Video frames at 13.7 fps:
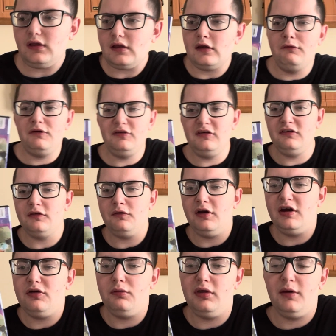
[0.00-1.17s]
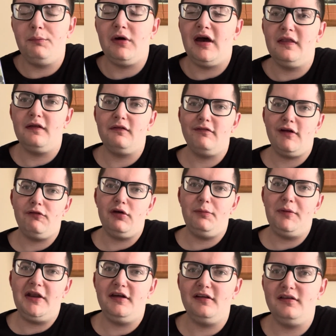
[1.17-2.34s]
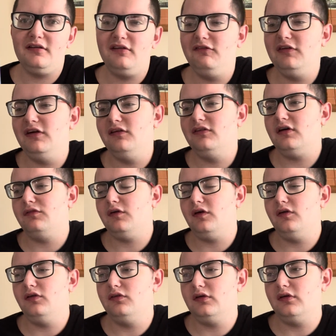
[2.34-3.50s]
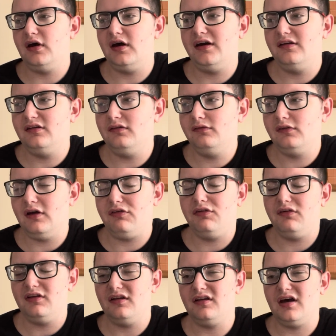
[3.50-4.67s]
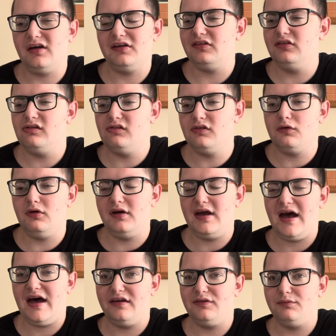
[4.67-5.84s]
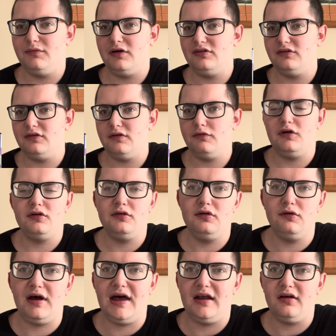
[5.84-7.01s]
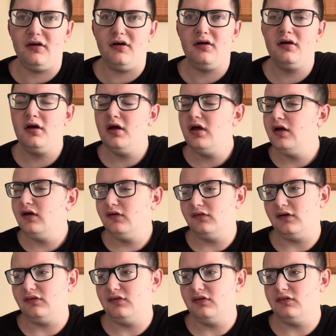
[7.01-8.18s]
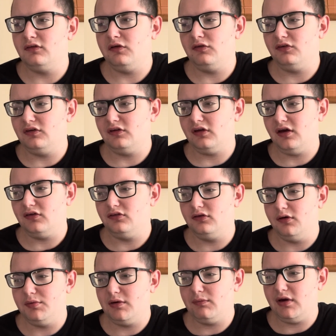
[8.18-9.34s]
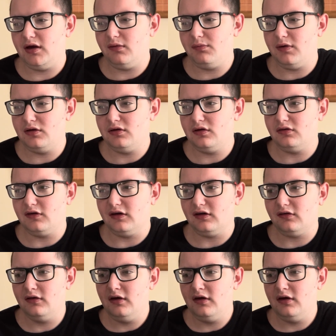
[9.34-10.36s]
mean, season 3 I don't really mind. They've not really made any DVDs up because I definitely did not like season 3 as much as the first 2 at all. Like season 3 was just kind of stupid in my opinion. Like